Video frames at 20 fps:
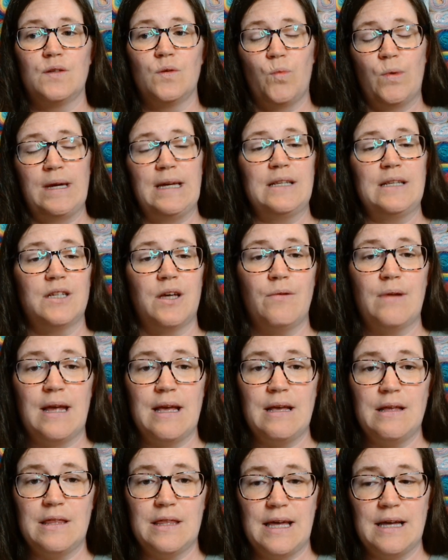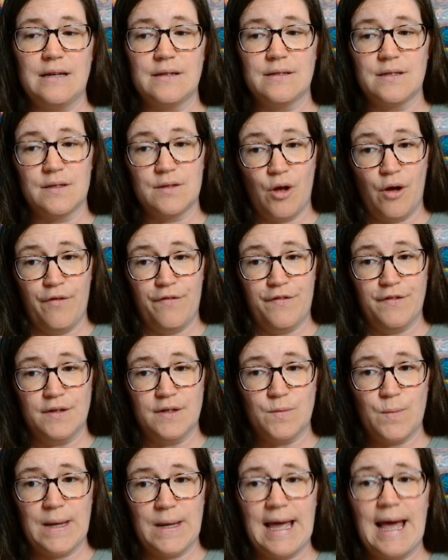we donate things as often
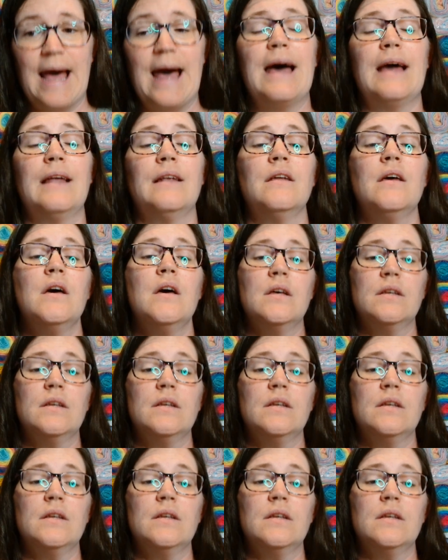as we can.